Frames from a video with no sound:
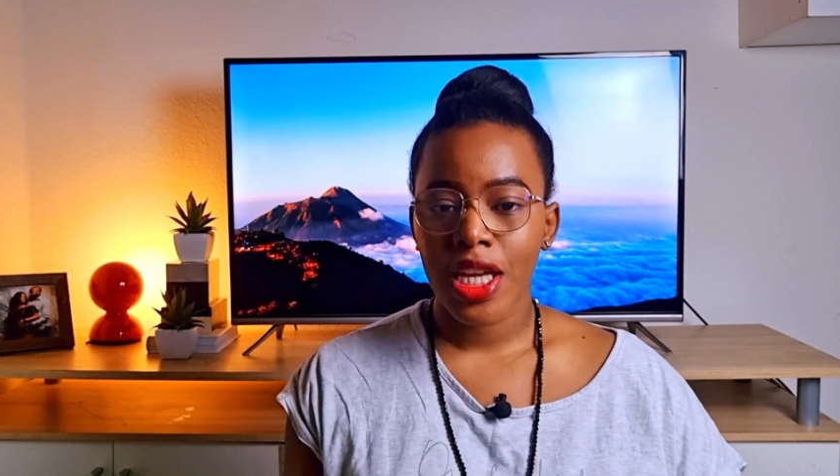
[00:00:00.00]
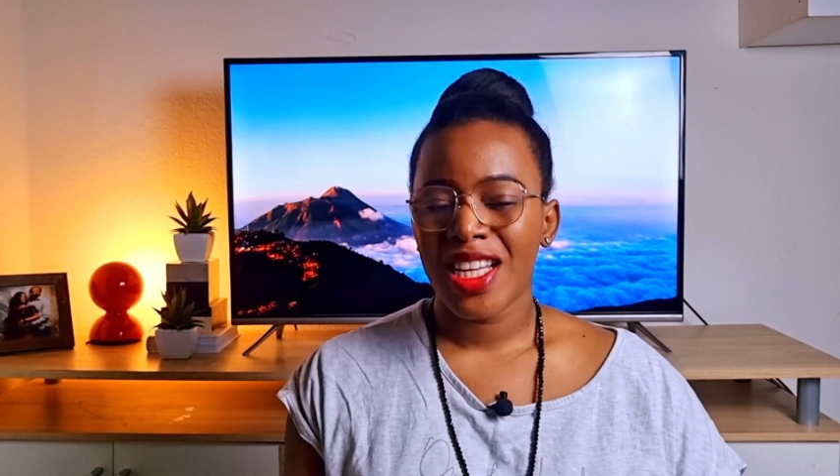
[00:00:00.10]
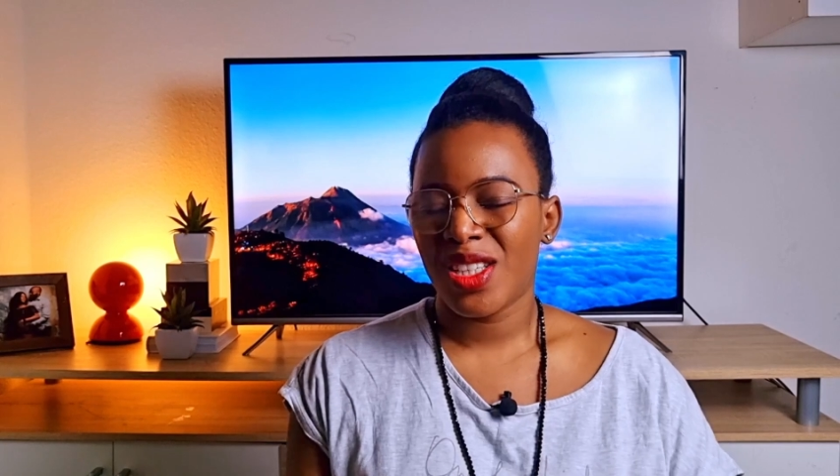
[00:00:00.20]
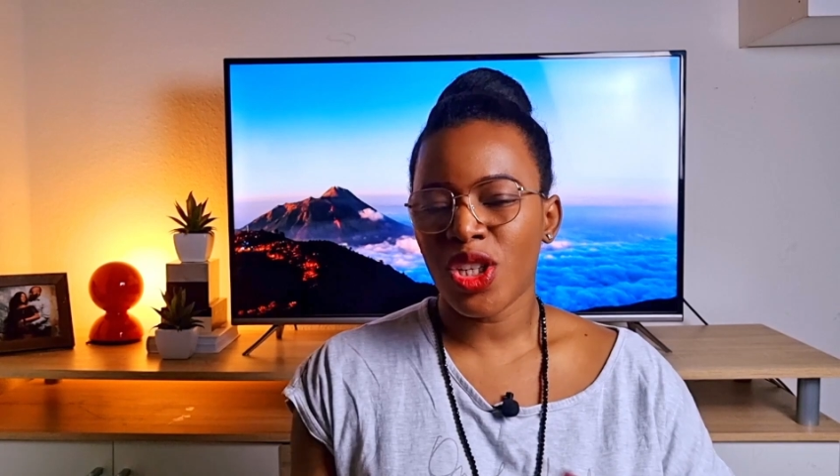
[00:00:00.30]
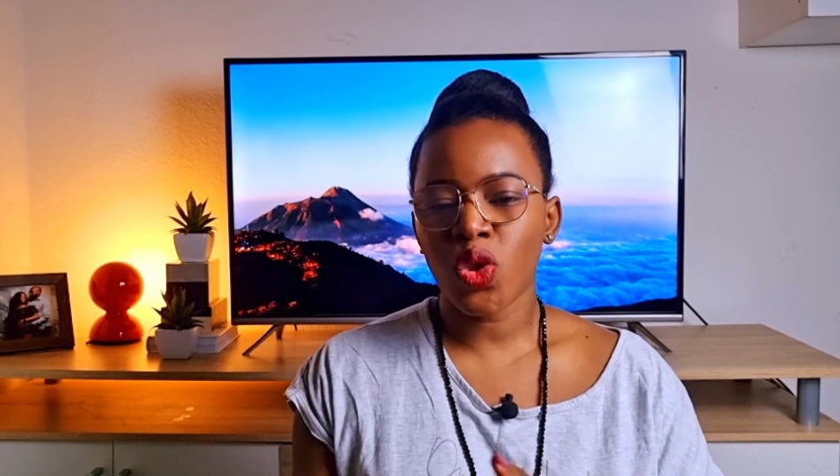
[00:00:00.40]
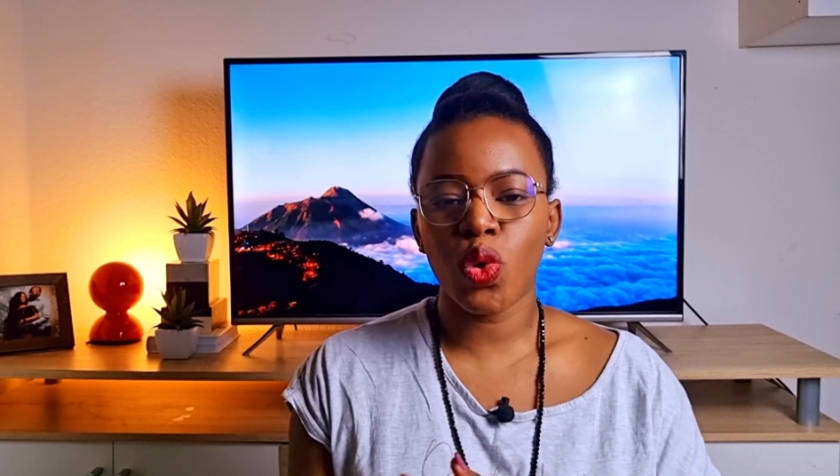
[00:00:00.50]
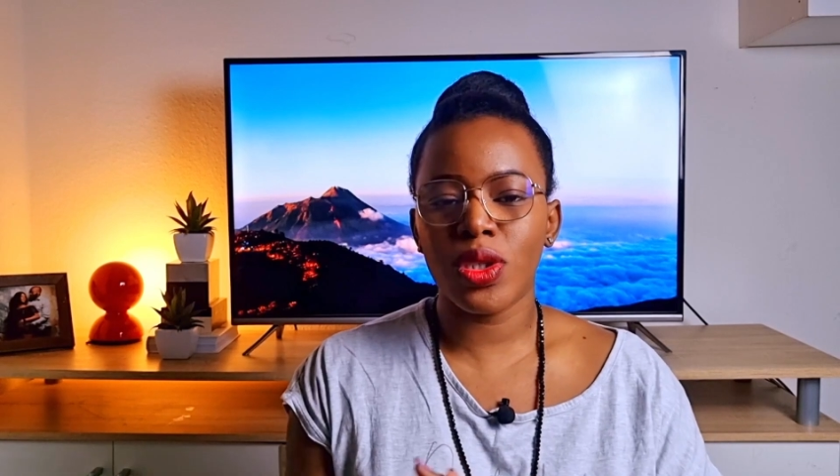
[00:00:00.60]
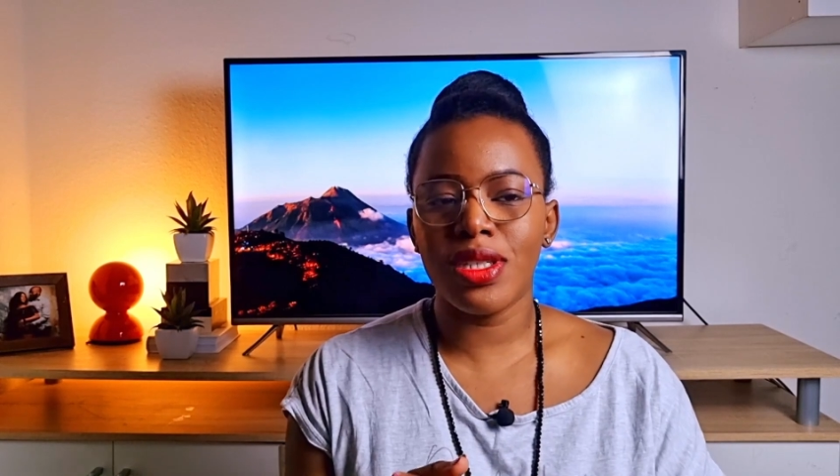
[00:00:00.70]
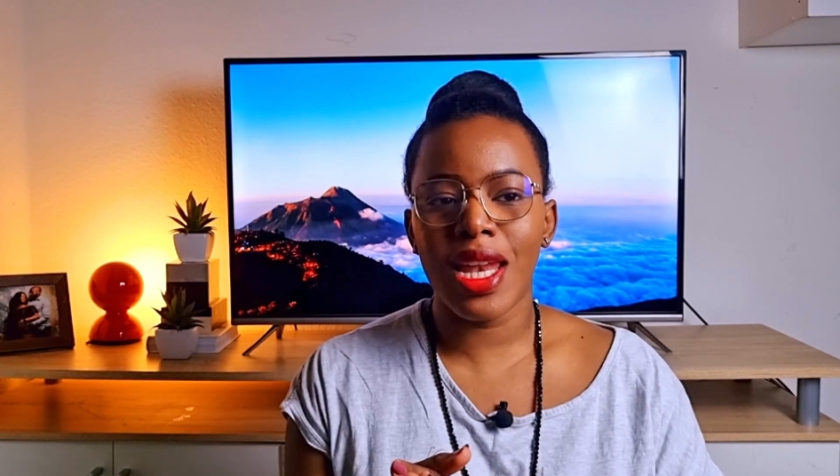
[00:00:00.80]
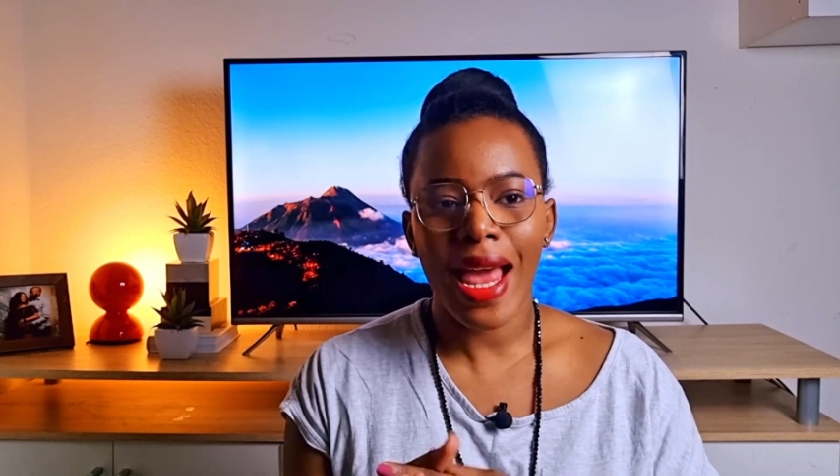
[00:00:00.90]
This would
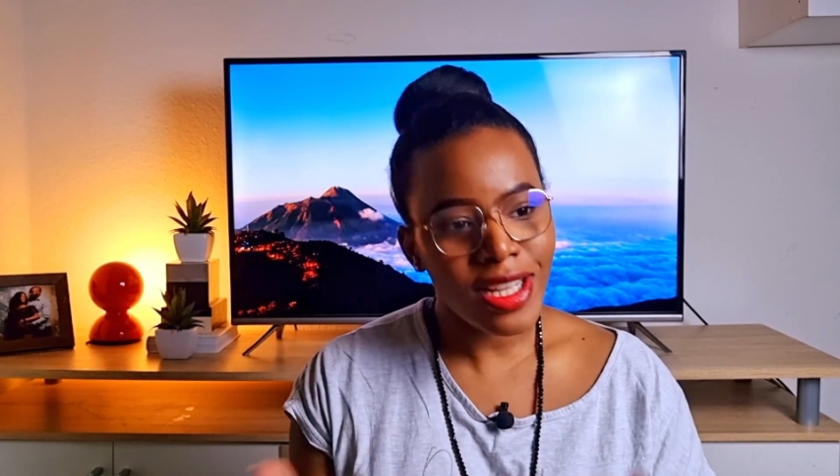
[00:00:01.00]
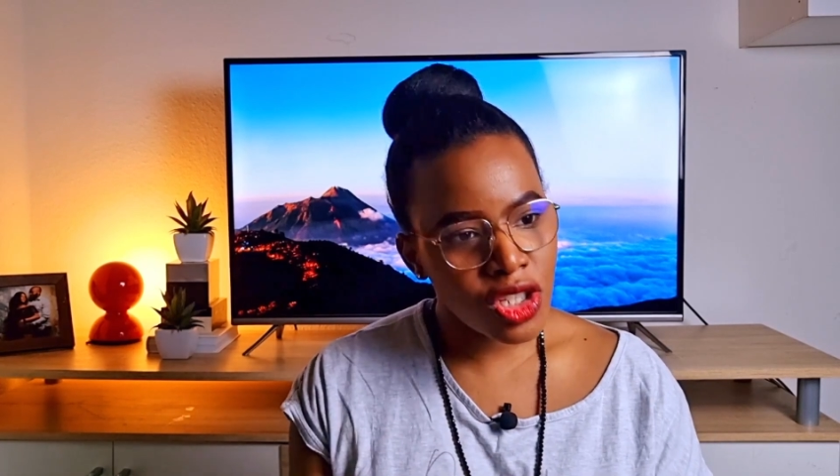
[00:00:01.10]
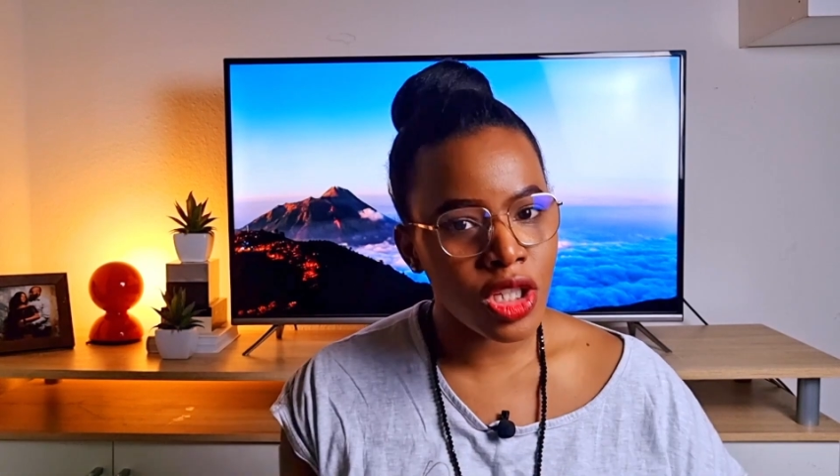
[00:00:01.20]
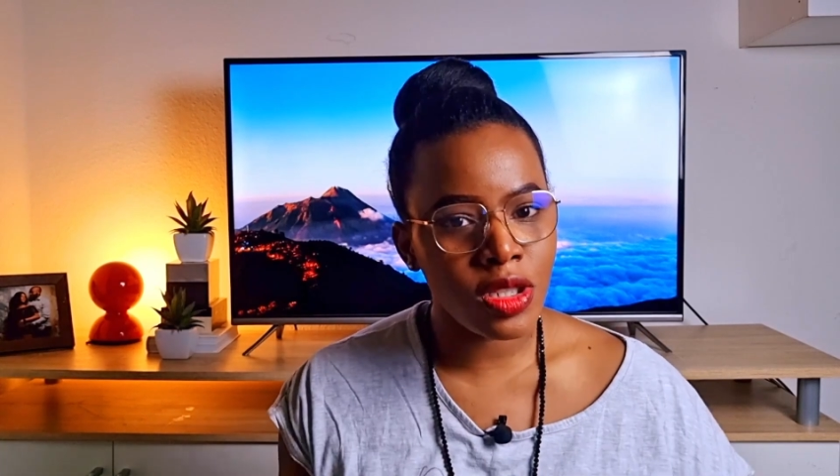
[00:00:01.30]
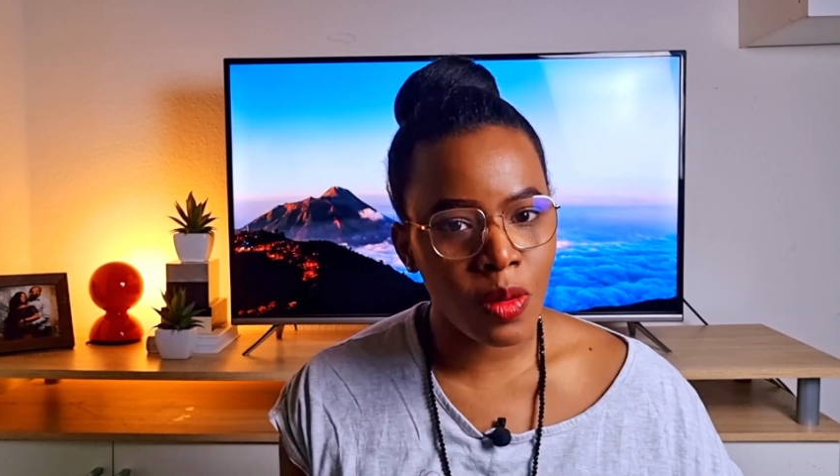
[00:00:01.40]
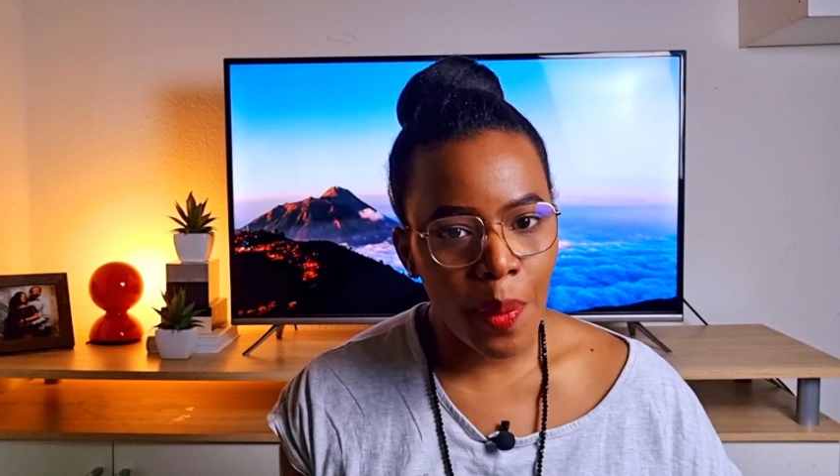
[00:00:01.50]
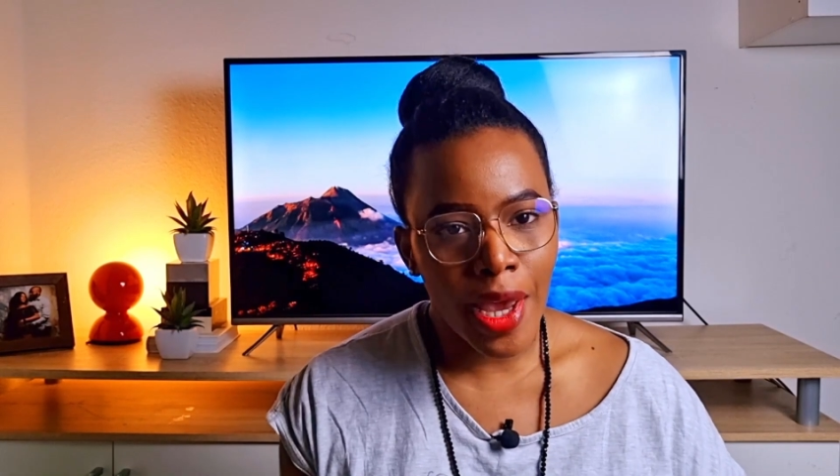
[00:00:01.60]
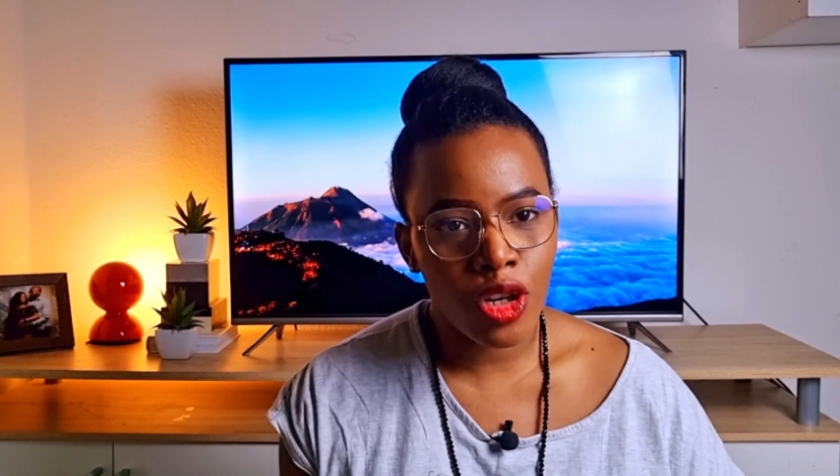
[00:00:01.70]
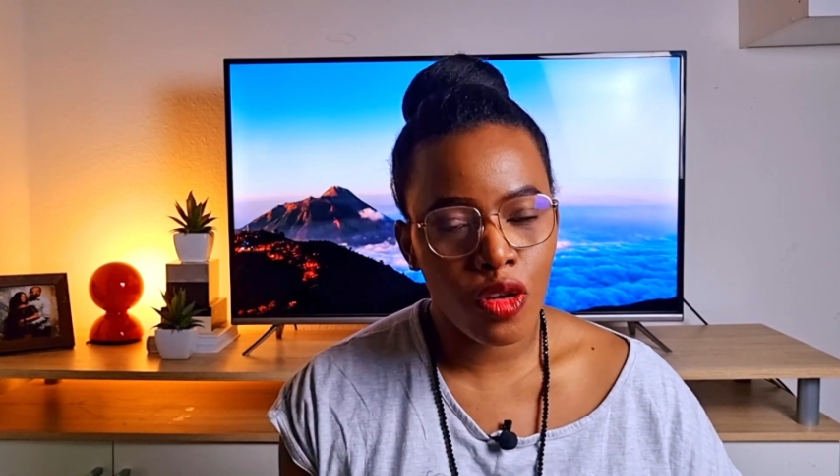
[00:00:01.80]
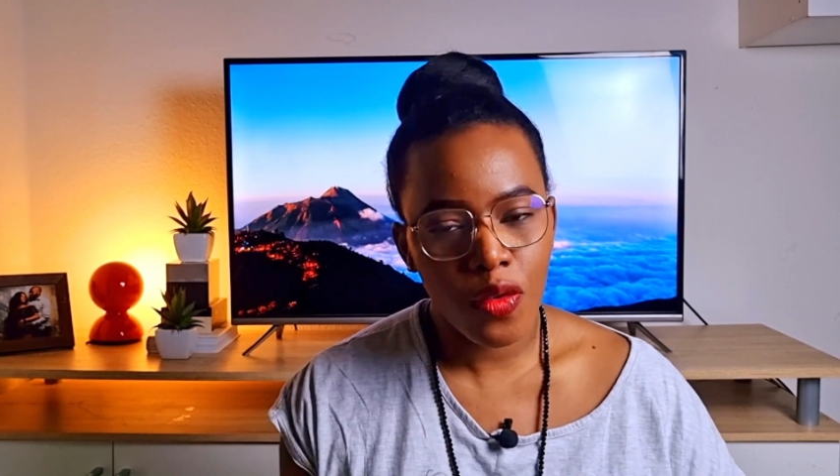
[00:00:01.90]
largely
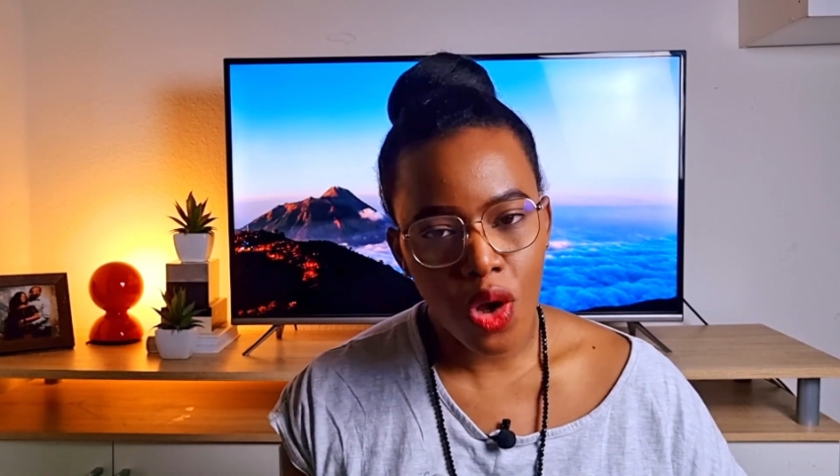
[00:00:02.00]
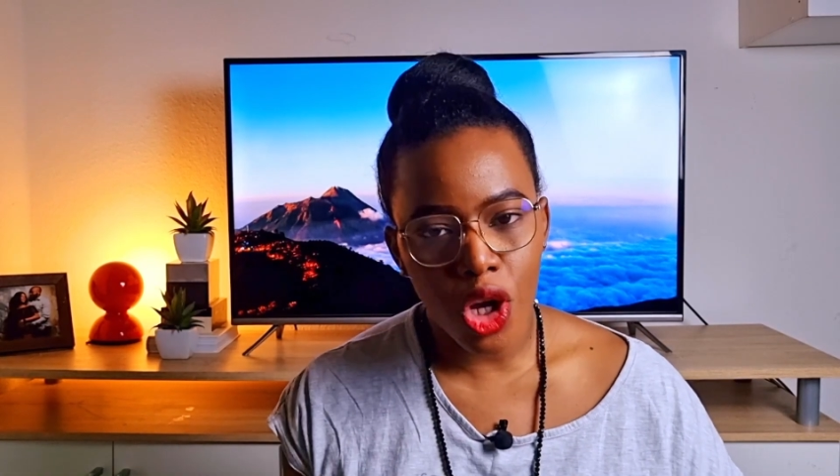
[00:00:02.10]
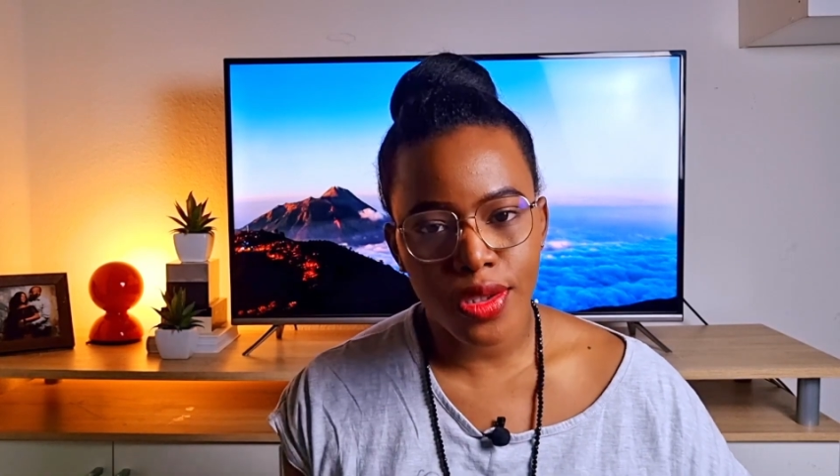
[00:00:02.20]
depend, of course,